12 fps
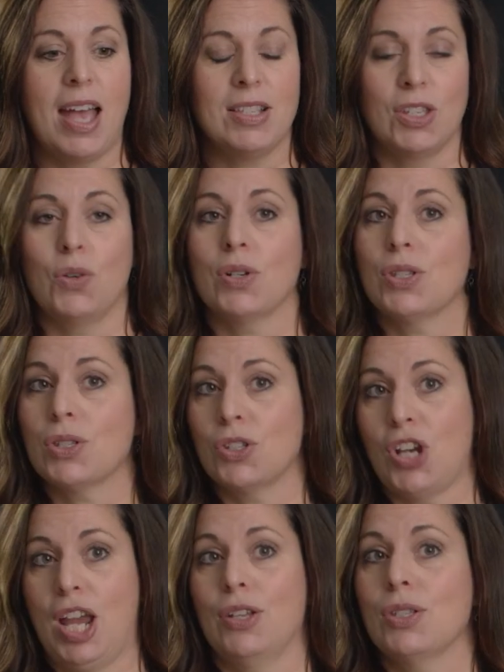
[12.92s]
your
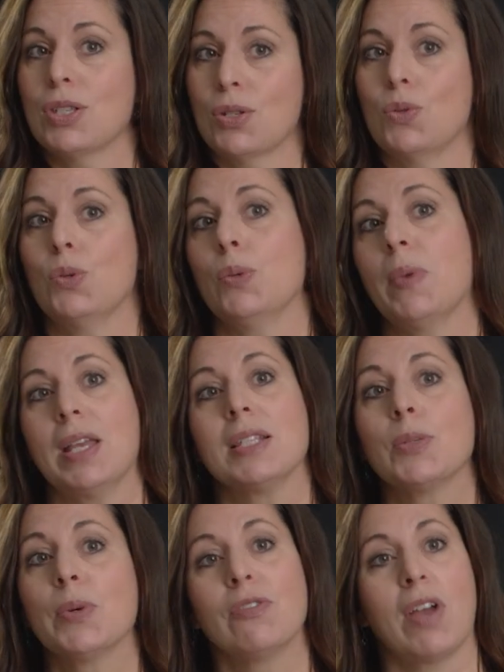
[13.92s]
child's
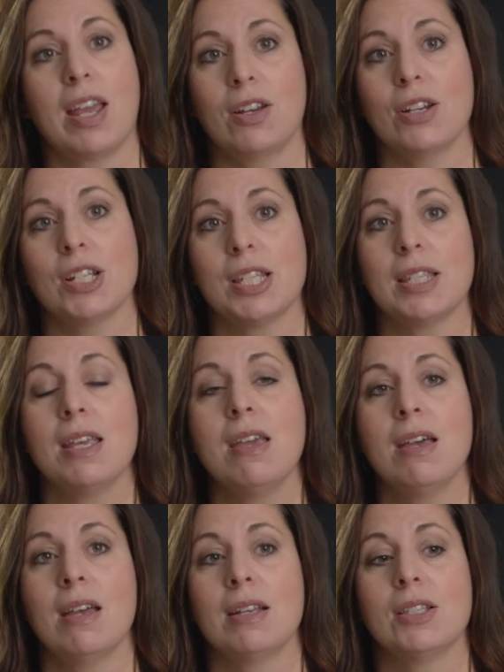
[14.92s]
school-based providers.
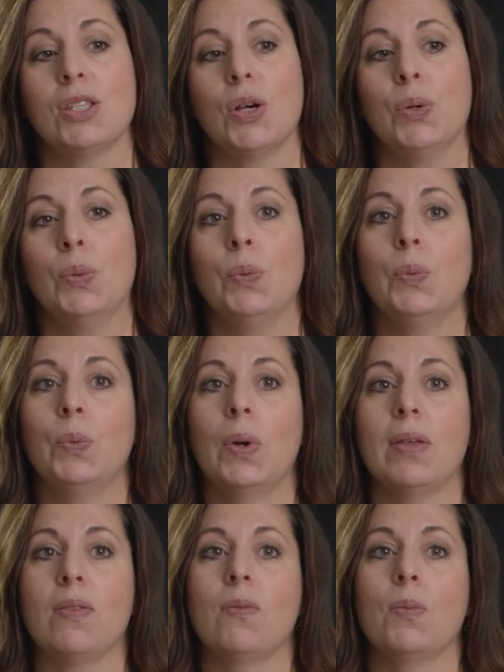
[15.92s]
So
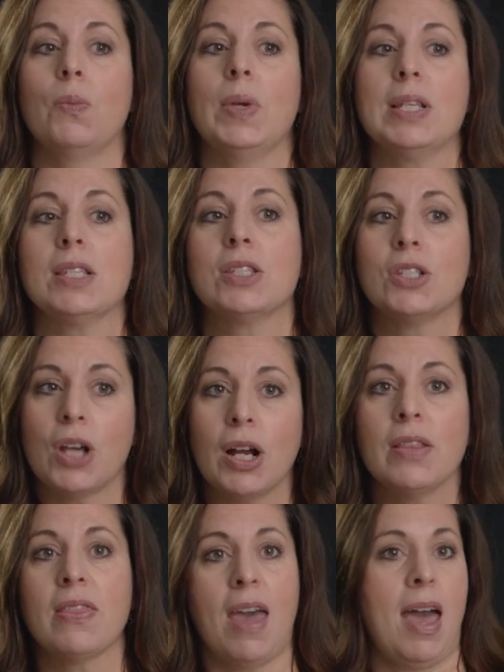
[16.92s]
we
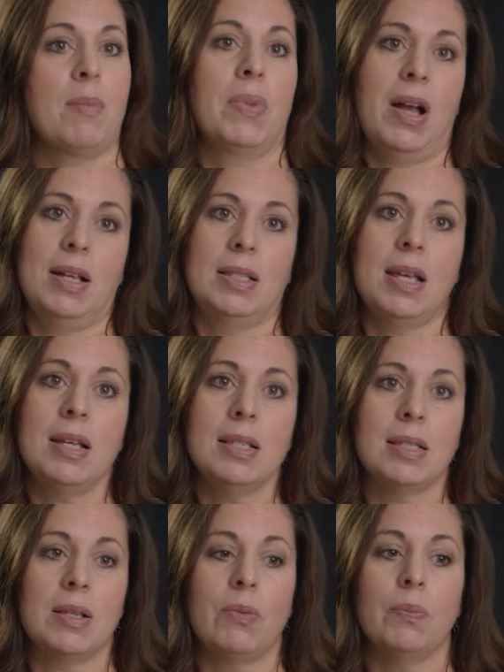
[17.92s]
start that
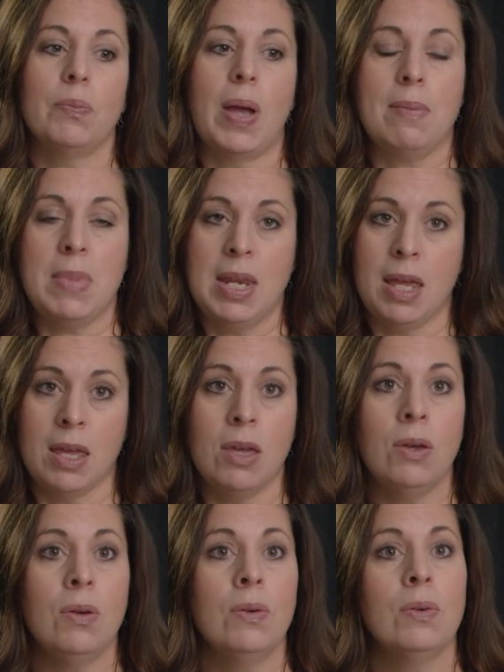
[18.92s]
process by meeting
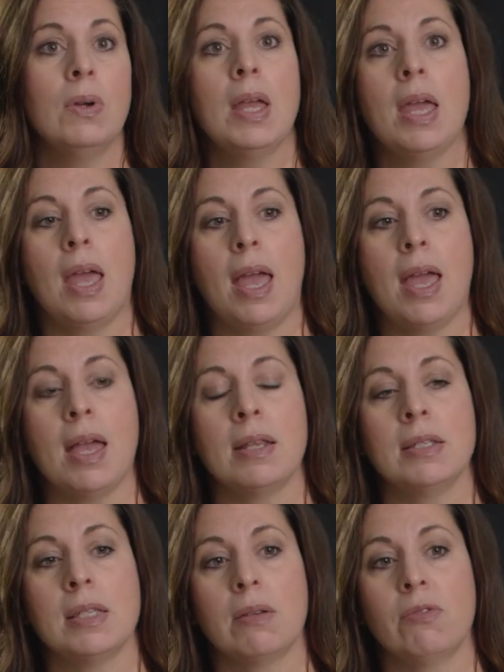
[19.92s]
you
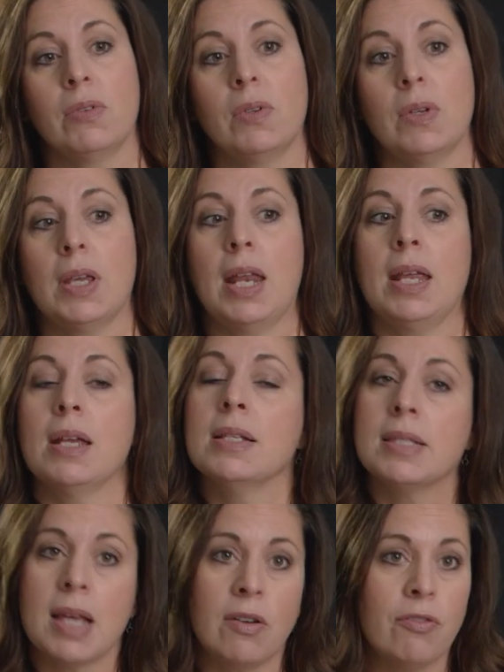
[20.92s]
and getting
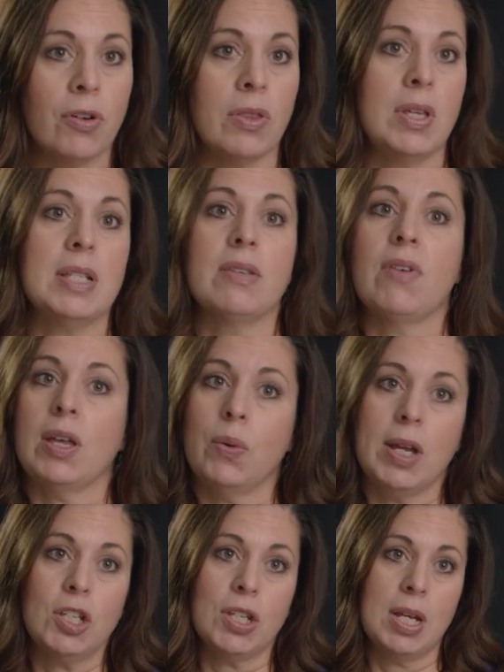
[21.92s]
consent for these
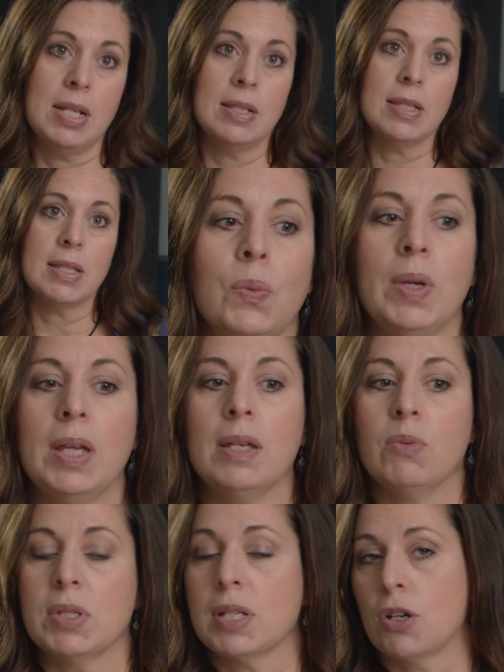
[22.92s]
evaluations.
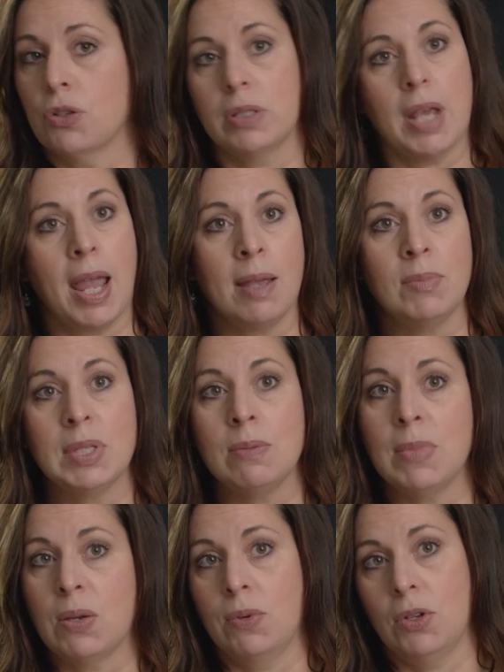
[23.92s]
We will schedule time to
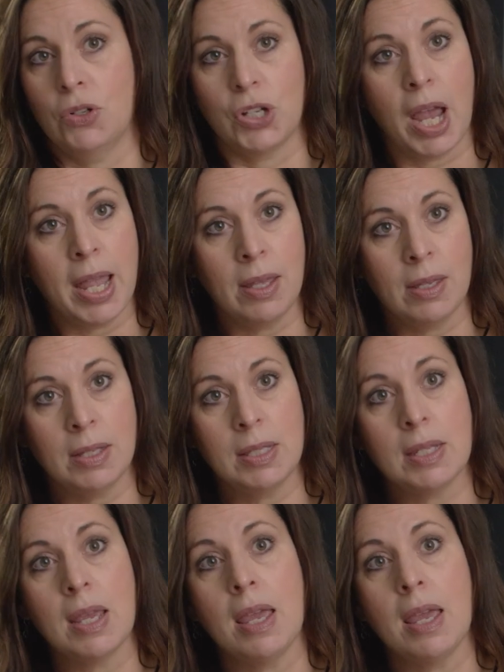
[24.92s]
meet with your child,